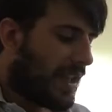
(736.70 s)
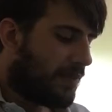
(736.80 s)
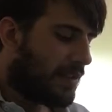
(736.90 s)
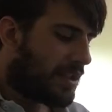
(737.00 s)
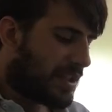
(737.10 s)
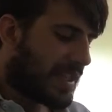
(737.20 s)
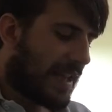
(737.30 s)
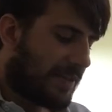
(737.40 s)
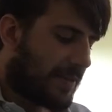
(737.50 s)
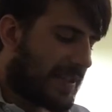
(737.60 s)
We just
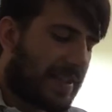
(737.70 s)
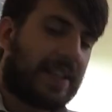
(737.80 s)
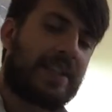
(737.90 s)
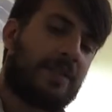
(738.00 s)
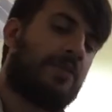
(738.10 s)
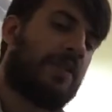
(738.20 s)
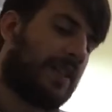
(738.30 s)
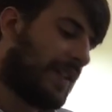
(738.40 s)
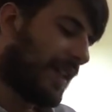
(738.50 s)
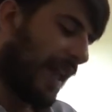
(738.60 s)
have to be sensible
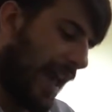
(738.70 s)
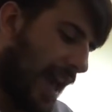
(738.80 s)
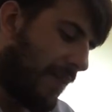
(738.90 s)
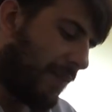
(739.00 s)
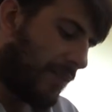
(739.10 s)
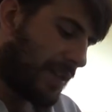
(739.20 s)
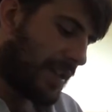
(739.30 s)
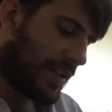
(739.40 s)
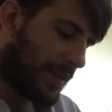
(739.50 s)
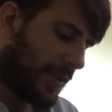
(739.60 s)
and careful and
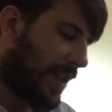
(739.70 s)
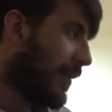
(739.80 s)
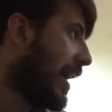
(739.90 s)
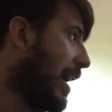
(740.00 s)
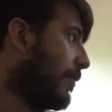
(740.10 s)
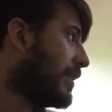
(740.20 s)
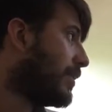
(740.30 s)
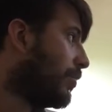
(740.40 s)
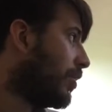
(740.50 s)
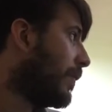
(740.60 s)
discreet about how we
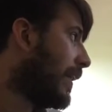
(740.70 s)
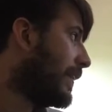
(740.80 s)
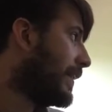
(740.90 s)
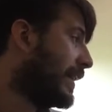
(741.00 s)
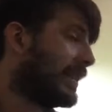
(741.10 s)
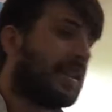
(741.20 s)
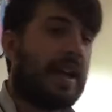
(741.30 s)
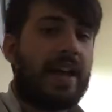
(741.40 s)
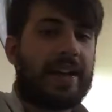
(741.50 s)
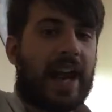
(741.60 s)
talk about things
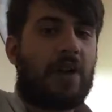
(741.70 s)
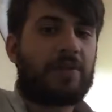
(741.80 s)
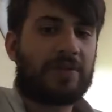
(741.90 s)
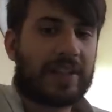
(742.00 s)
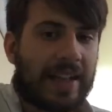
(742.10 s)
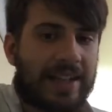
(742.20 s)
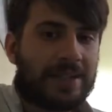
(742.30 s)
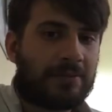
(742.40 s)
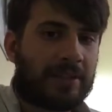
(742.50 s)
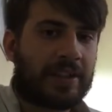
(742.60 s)
and how we relate
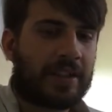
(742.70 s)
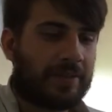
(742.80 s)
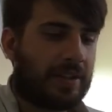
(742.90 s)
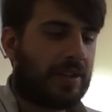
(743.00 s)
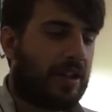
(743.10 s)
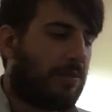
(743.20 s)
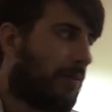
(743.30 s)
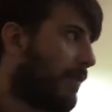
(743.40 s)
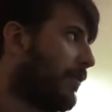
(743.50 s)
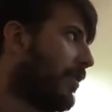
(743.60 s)
to one another
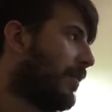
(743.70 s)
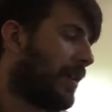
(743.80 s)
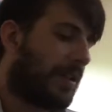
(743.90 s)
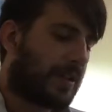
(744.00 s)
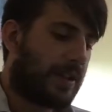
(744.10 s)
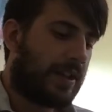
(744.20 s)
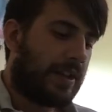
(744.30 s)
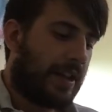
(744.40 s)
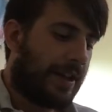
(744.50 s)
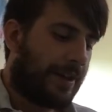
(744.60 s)
when we're at Park,
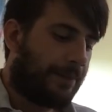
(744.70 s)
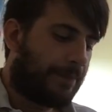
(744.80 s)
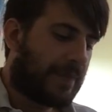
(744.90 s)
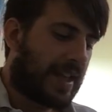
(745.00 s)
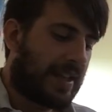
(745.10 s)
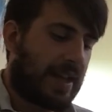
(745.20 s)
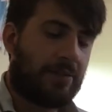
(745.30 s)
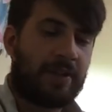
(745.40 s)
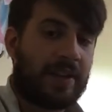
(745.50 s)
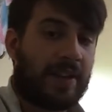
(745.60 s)
and how
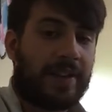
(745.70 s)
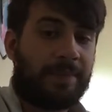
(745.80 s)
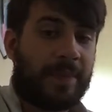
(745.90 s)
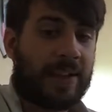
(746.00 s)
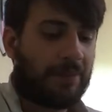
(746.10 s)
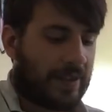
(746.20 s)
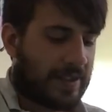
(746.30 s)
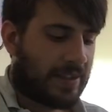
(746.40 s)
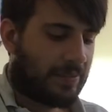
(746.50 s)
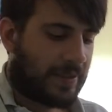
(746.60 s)
we make
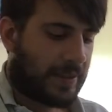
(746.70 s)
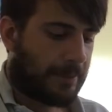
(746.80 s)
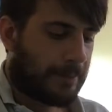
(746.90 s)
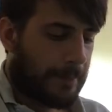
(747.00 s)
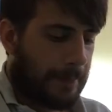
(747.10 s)
friends as a result.